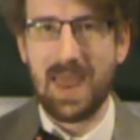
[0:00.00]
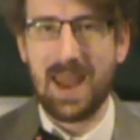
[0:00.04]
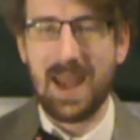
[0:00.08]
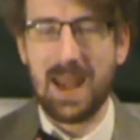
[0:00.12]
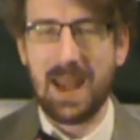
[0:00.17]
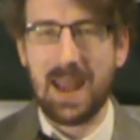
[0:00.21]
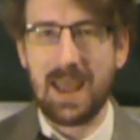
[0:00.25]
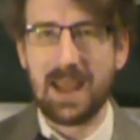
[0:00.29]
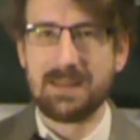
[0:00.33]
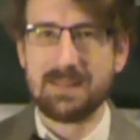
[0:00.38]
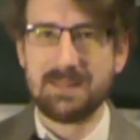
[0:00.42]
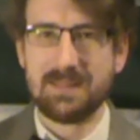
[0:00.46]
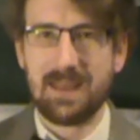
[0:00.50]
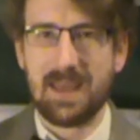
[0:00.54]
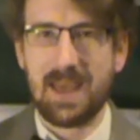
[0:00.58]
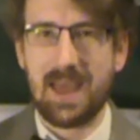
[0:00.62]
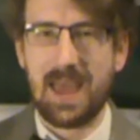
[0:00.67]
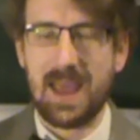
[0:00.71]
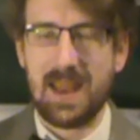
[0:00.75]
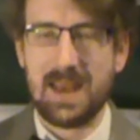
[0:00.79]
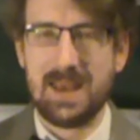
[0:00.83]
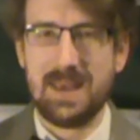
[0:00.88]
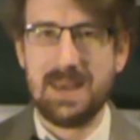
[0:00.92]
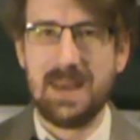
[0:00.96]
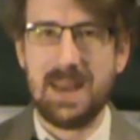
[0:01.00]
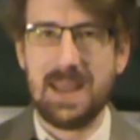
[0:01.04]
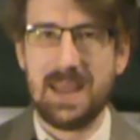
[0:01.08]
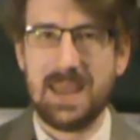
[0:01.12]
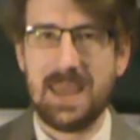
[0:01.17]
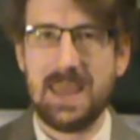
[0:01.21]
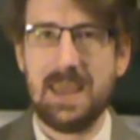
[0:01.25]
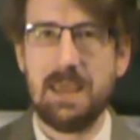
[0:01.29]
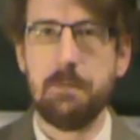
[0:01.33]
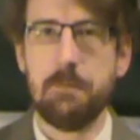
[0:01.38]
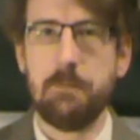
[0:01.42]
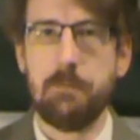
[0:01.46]
Alexa and
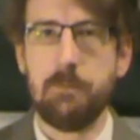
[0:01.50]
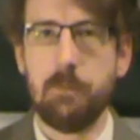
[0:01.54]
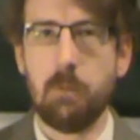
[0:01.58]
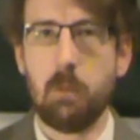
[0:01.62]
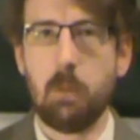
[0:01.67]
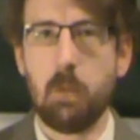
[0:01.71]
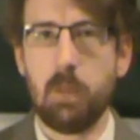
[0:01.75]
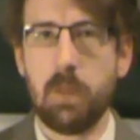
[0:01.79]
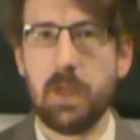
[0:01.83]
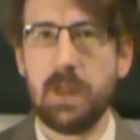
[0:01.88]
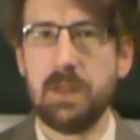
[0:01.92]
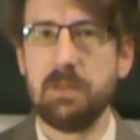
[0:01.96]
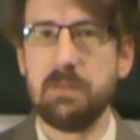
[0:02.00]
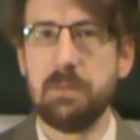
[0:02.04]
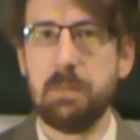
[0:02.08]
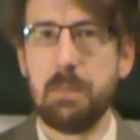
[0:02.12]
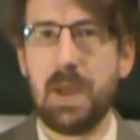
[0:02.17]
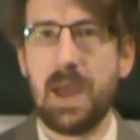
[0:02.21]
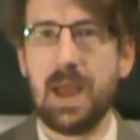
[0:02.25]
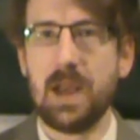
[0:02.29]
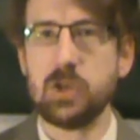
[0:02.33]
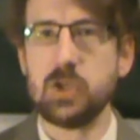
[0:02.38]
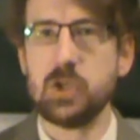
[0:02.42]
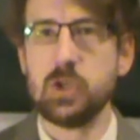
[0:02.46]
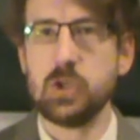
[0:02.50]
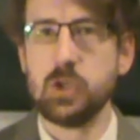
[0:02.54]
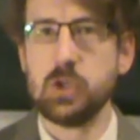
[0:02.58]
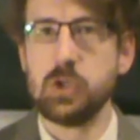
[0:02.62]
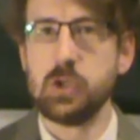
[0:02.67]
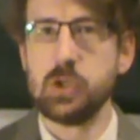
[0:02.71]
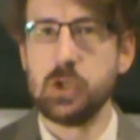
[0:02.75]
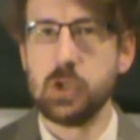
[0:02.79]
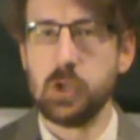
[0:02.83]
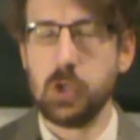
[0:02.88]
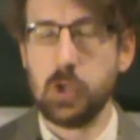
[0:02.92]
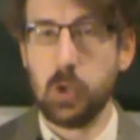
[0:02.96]
Nikki for this match
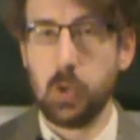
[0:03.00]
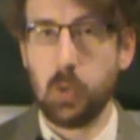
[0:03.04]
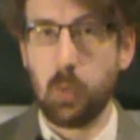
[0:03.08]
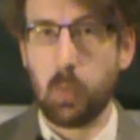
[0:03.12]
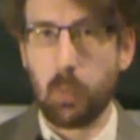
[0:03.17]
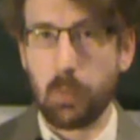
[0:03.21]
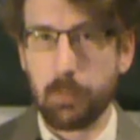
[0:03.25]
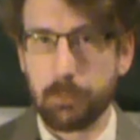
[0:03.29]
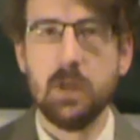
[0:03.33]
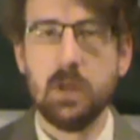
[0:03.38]
too.